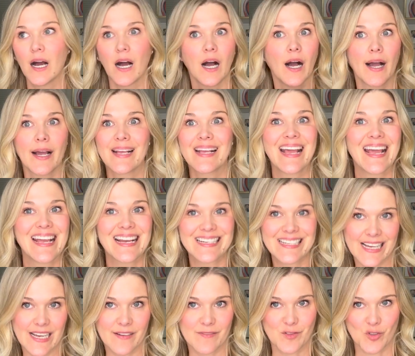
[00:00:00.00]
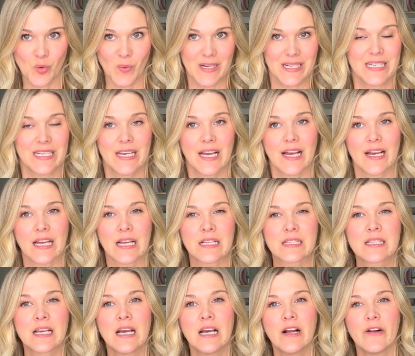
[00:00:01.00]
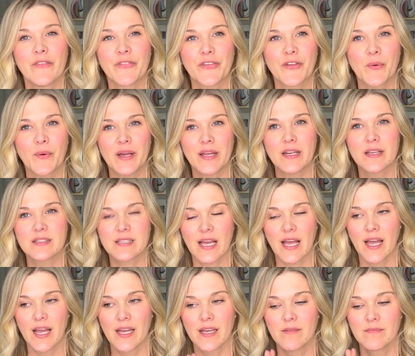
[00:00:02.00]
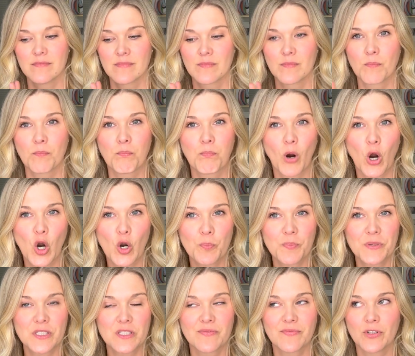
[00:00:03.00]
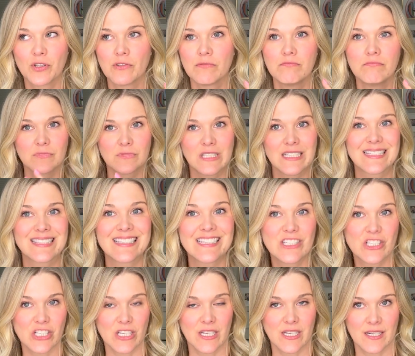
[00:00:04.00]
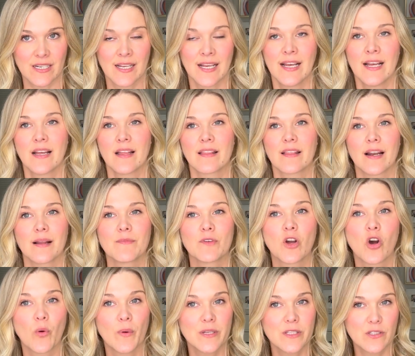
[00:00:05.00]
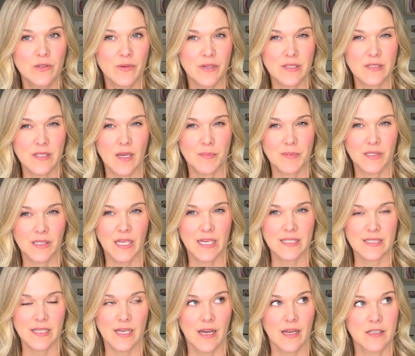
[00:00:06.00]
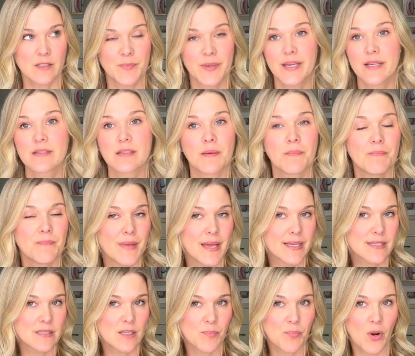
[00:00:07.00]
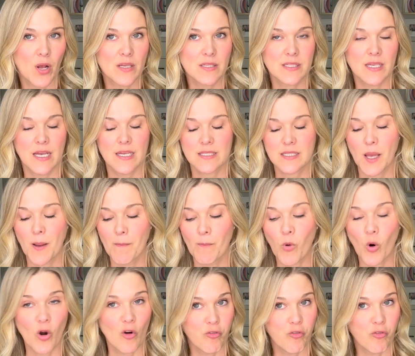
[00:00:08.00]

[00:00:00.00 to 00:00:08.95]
I can't have 20 eggs. So it is a purposeful decision that I'm going to accept less eggs because it makes the process more